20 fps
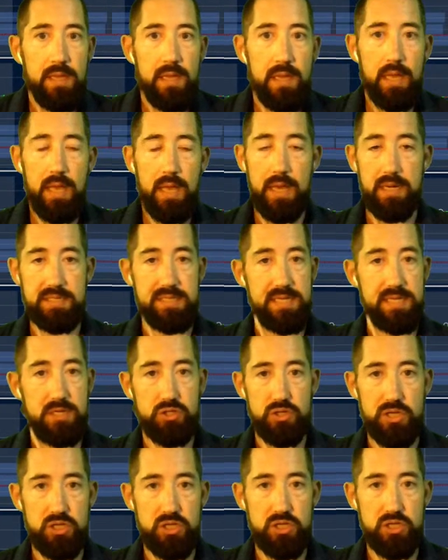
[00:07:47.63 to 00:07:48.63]
And
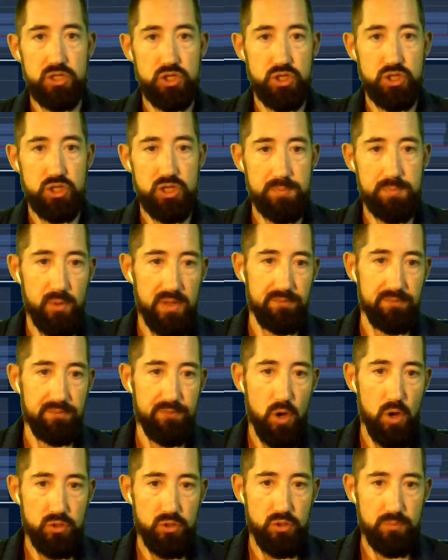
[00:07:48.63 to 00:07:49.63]
essentially it's just putting
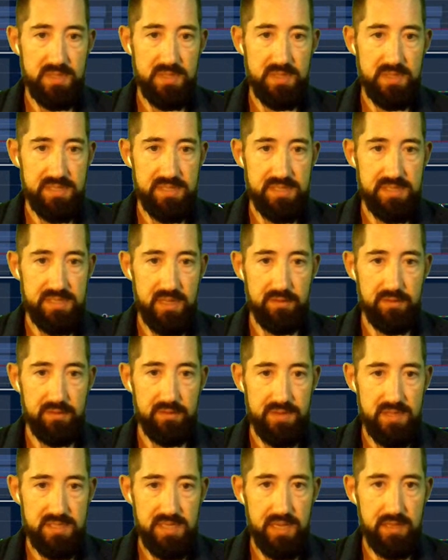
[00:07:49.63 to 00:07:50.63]
volume instead of these
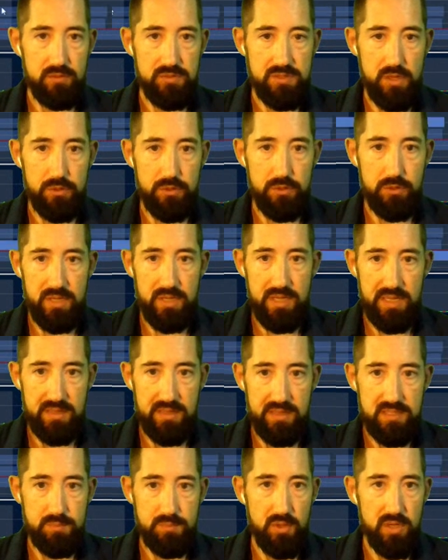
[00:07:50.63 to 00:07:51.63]
candles underneath, it's
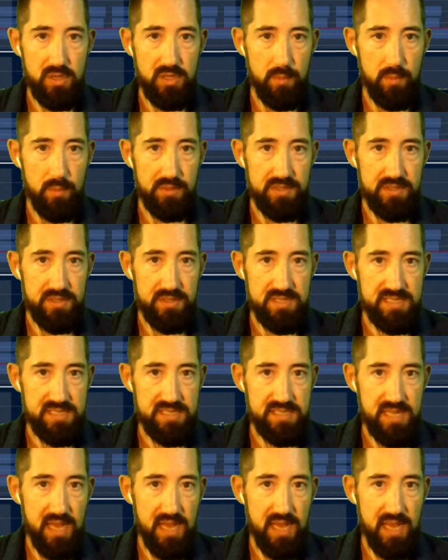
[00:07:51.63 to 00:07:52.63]
putting them on the side
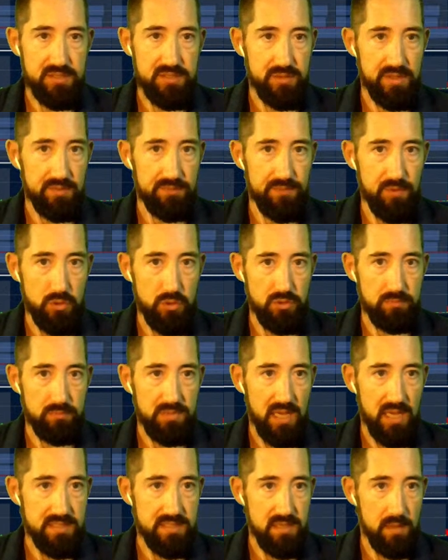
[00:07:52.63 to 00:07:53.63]
so that the volume
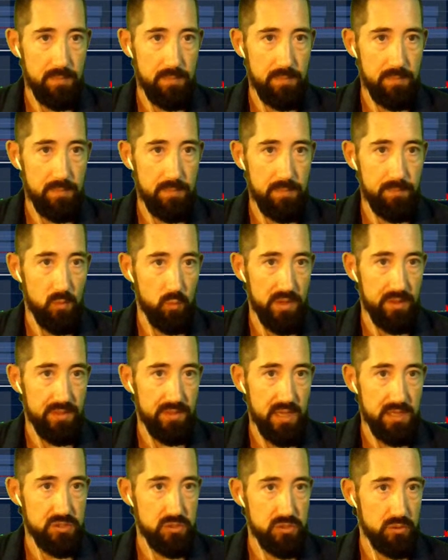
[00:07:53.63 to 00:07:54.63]
lines up with a
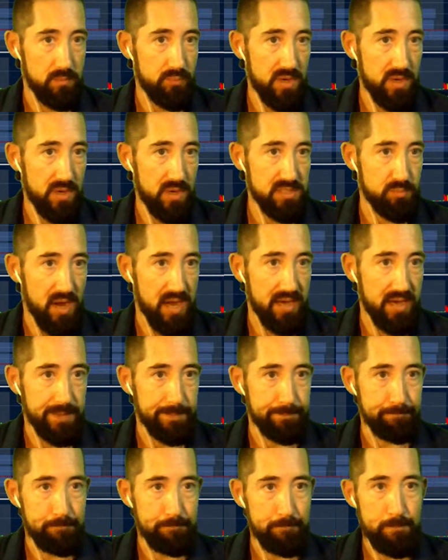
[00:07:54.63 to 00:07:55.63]
certain price bracket.
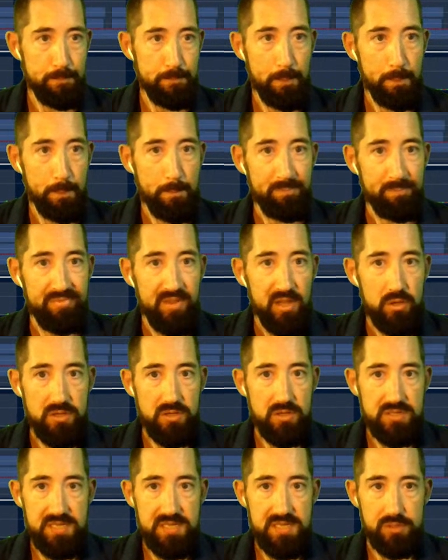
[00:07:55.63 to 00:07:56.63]
You
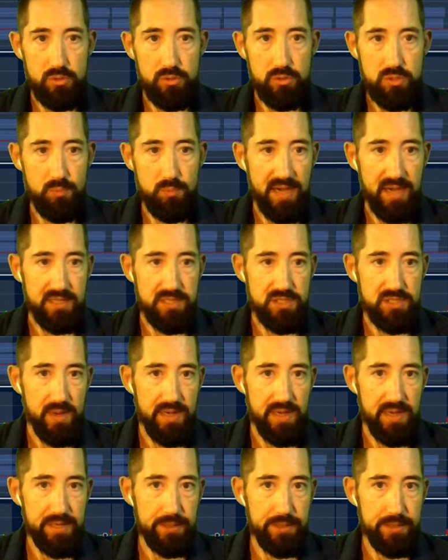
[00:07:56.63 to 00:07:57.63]
can see those brackets
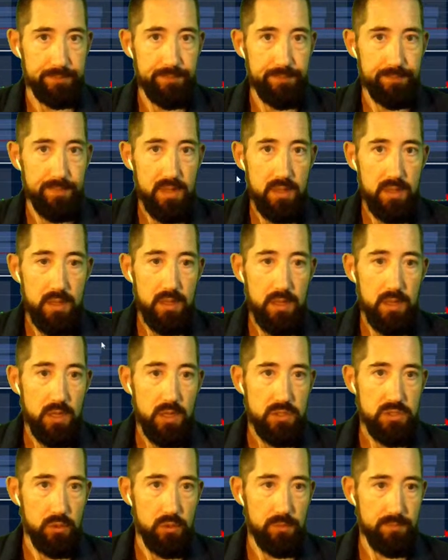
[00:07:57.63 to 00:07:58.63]
right here.
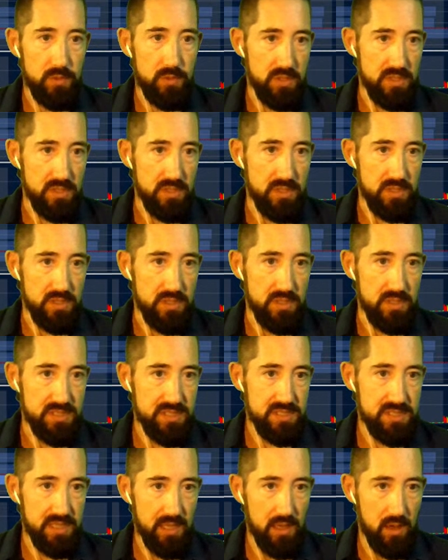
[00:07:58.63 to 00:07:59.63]
So you can
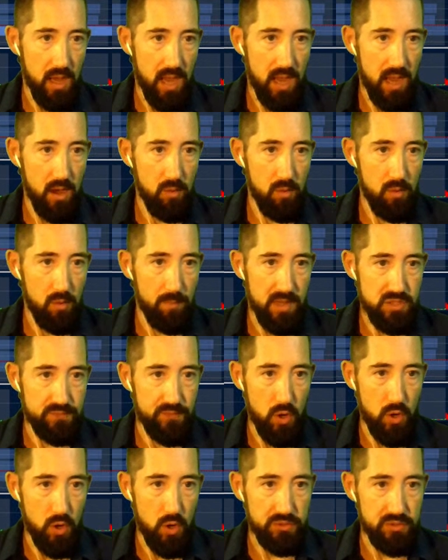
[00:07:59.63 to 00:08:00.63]
see how much
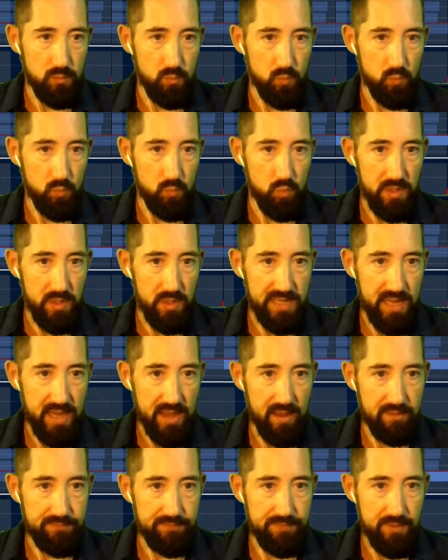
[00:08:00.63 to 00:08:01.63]
volume we
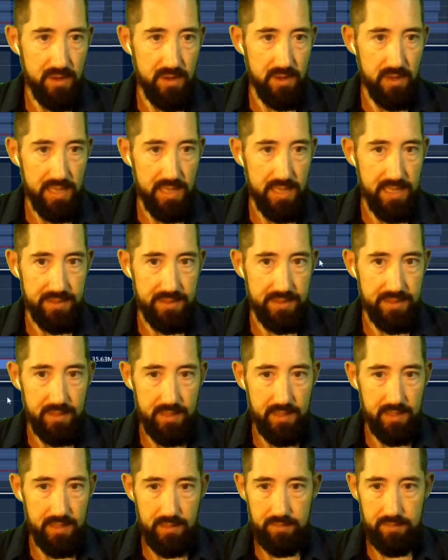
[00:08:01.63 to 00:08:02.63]
have in,
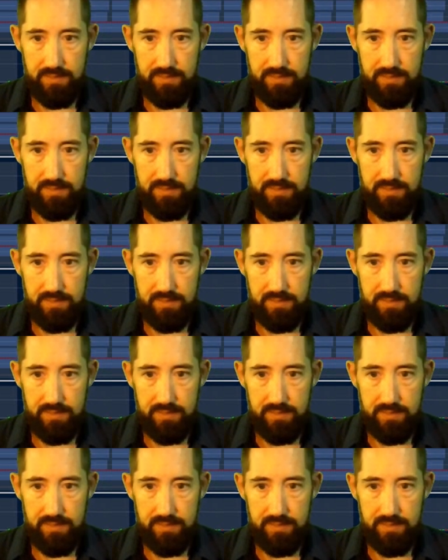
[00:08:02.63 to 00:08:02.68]
this is